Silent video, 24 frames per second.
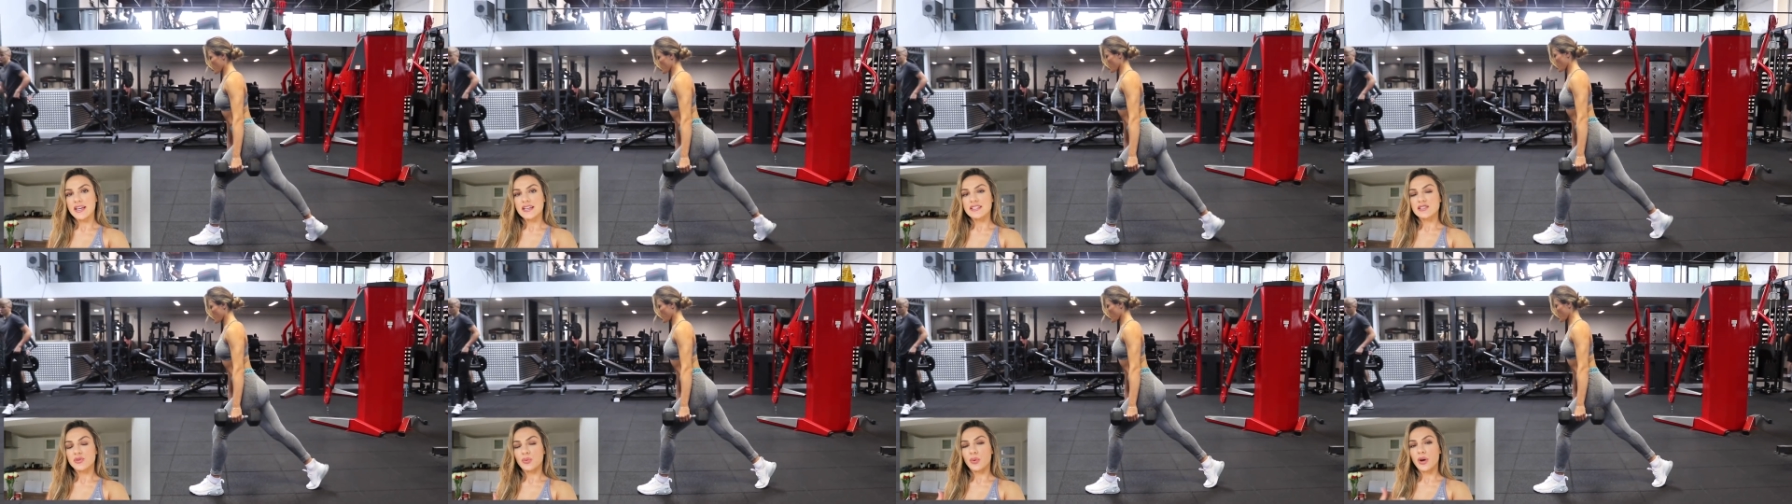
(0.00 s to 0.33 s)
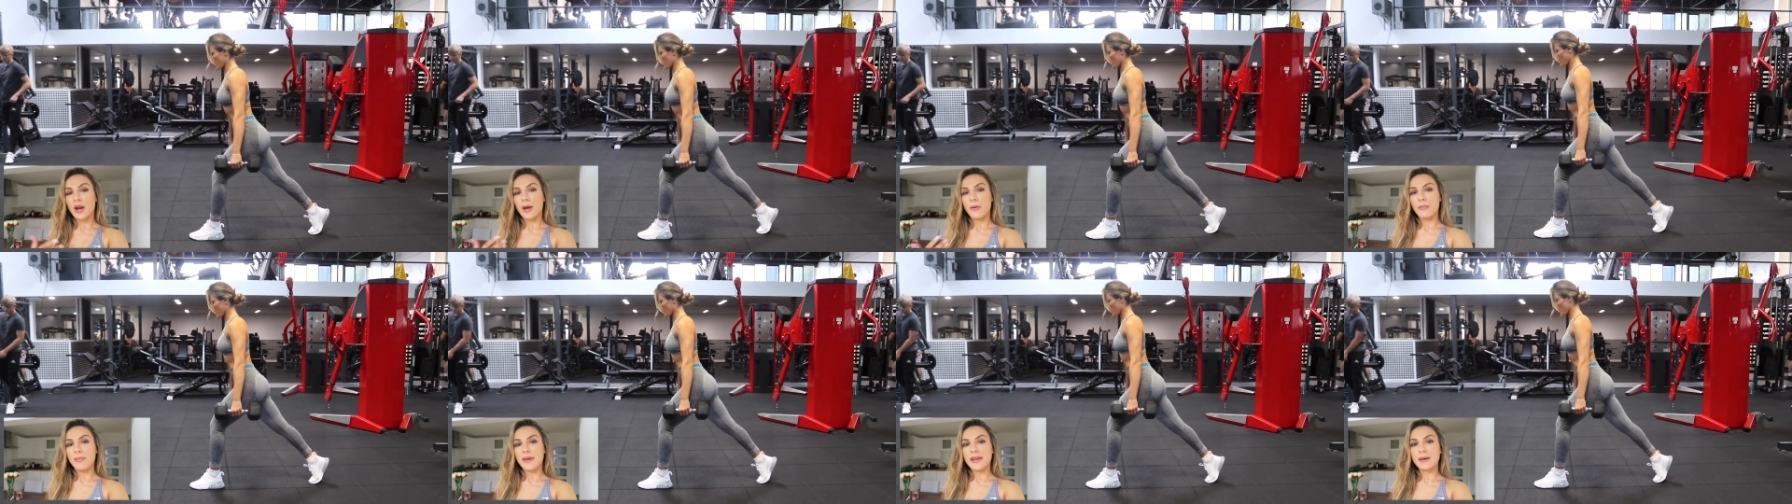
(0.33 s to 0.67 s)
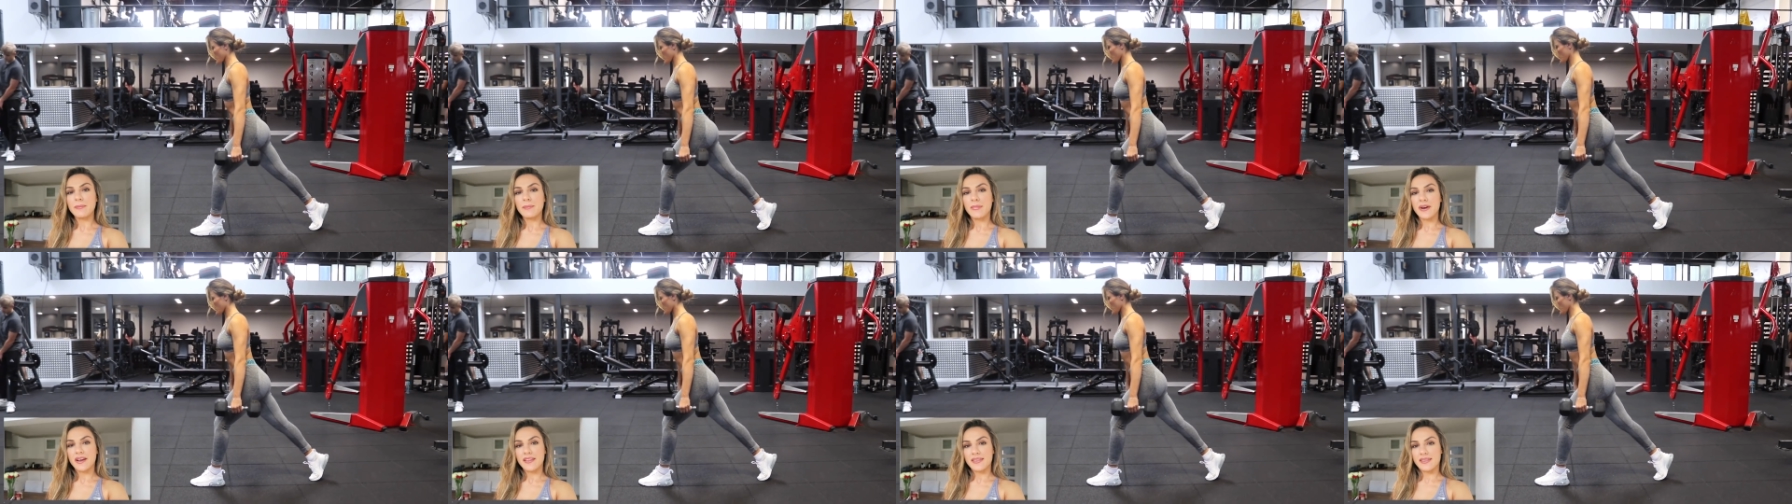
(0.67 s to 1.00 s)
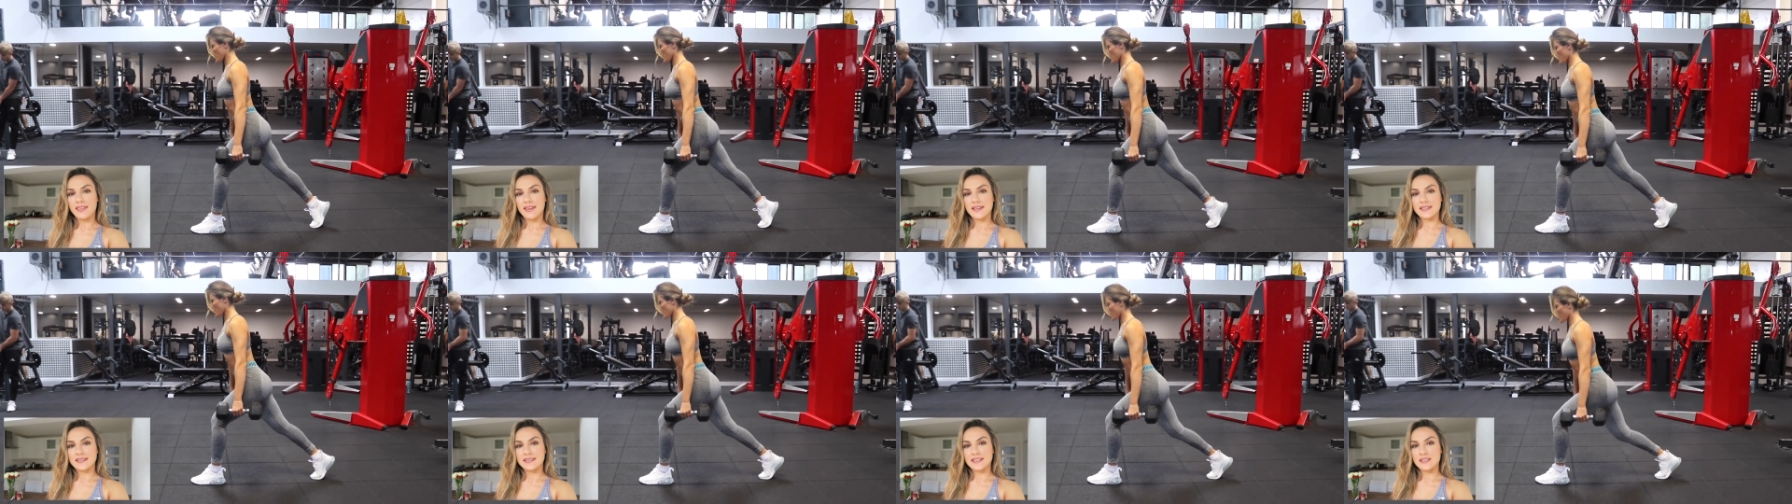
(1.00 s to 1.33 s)
So what I mean by
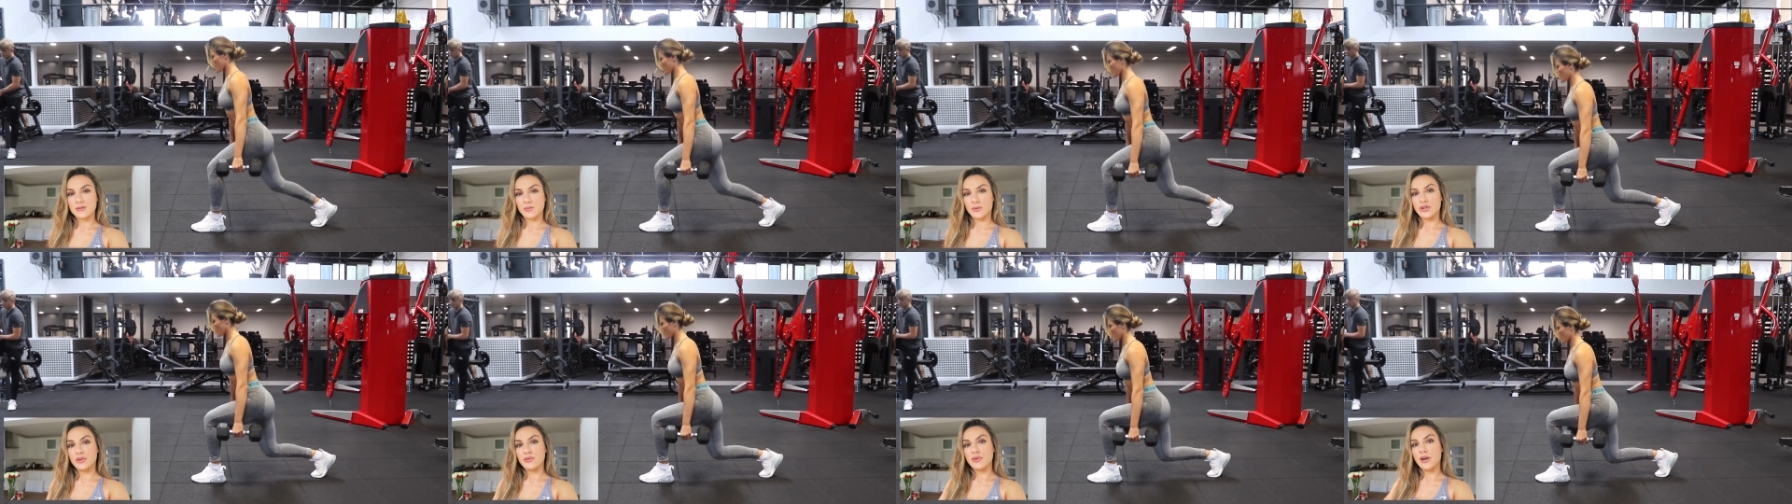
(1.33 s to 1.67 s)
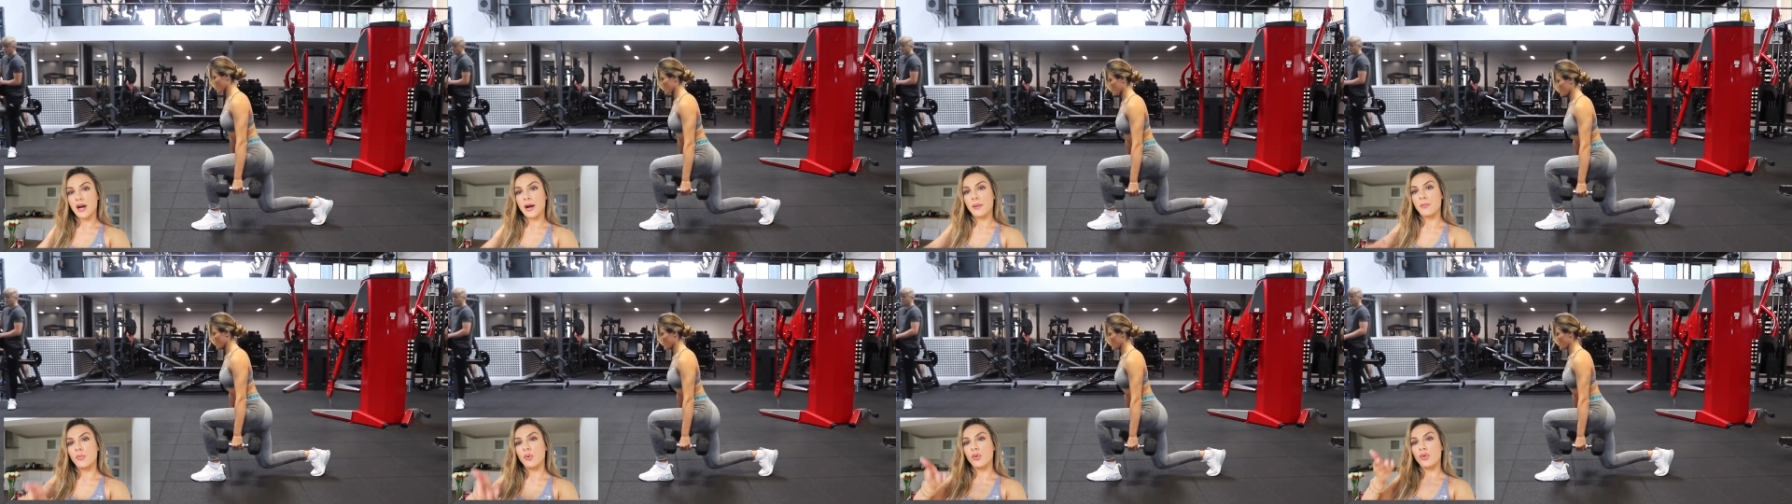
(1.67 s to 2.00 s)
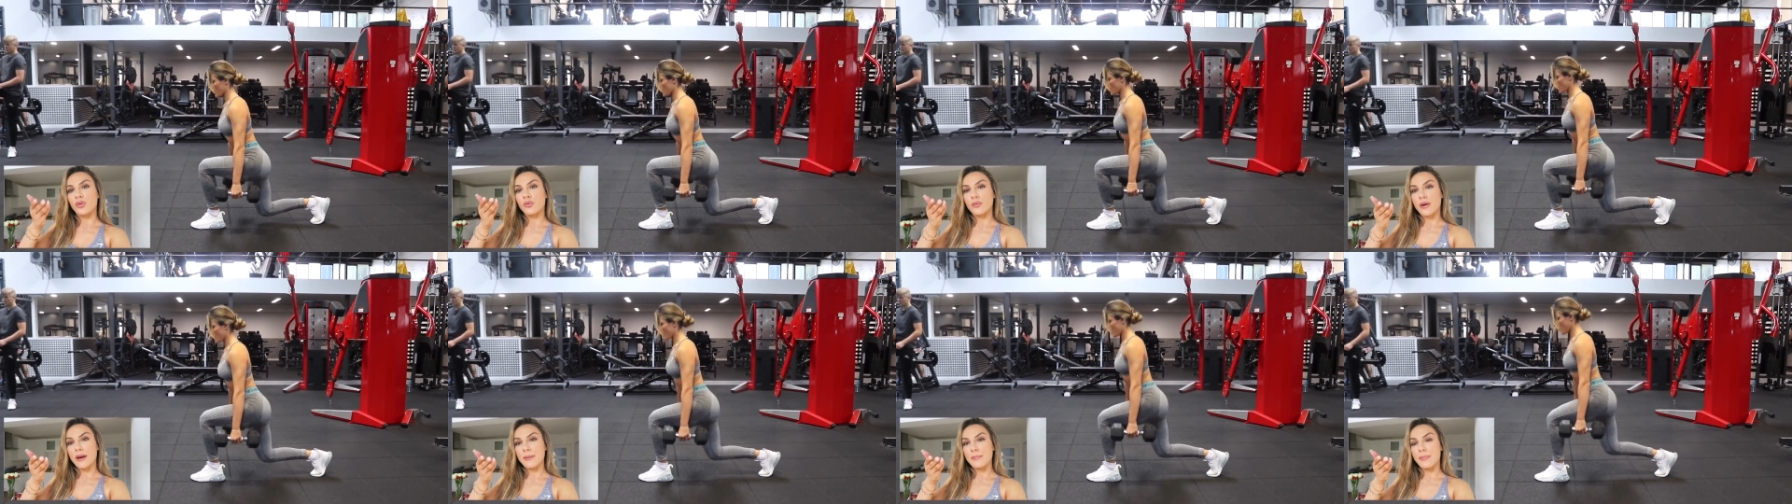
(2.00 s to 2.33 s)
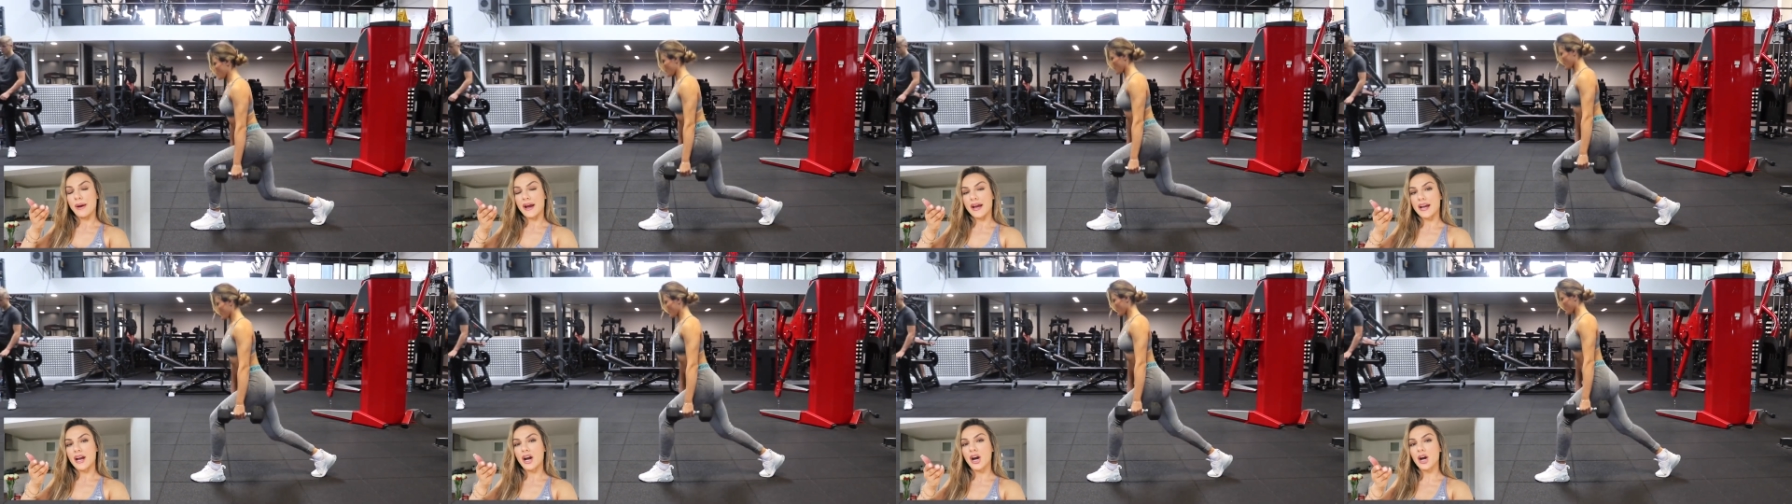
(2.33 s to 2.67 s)
this is when you come all the way
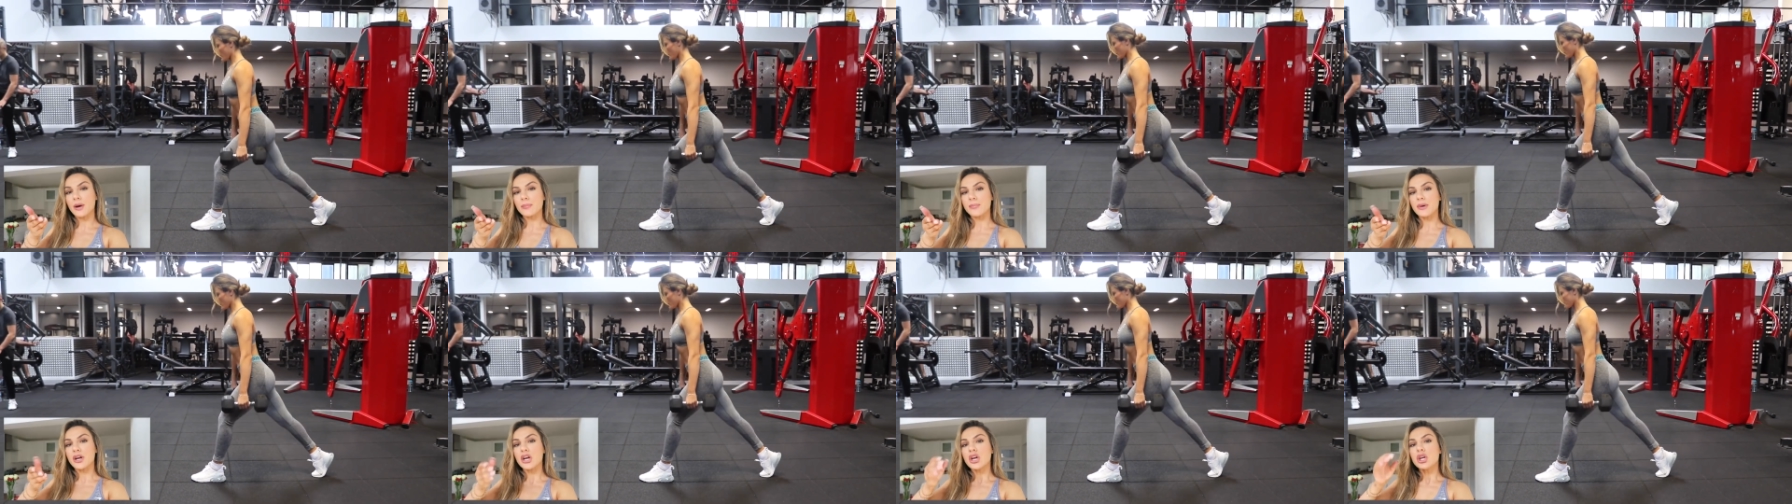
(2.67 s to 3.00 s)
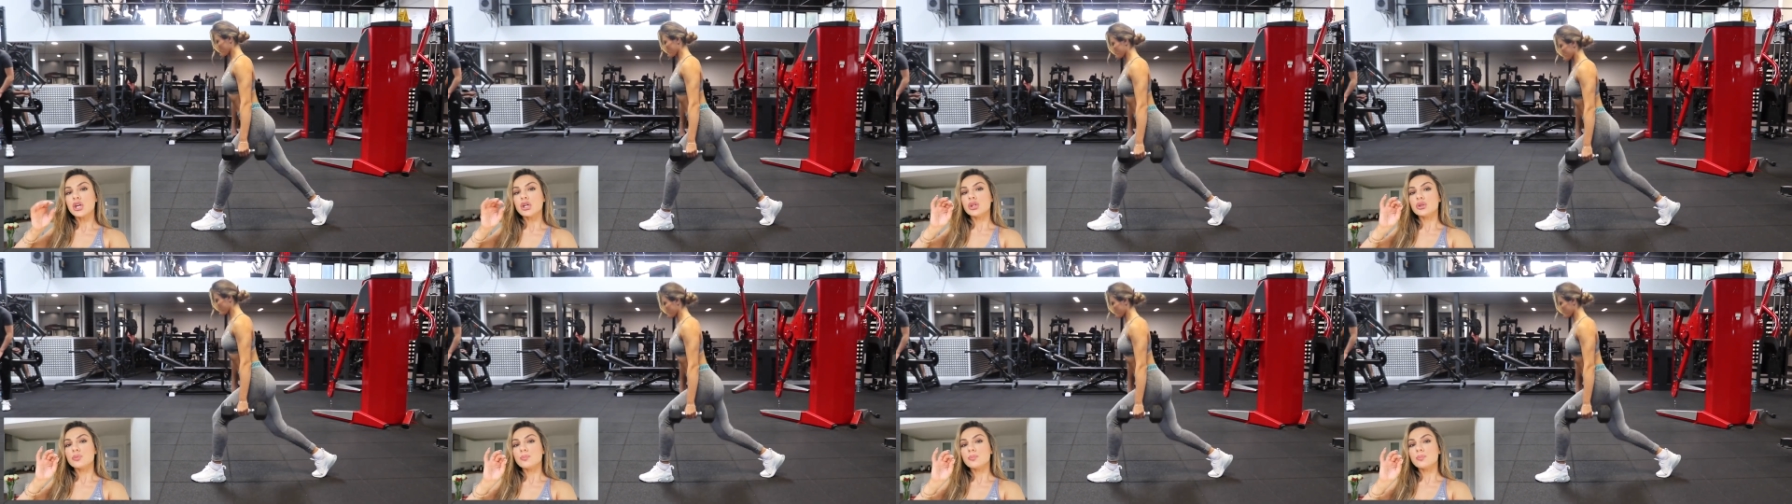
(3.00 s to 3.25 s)
back up,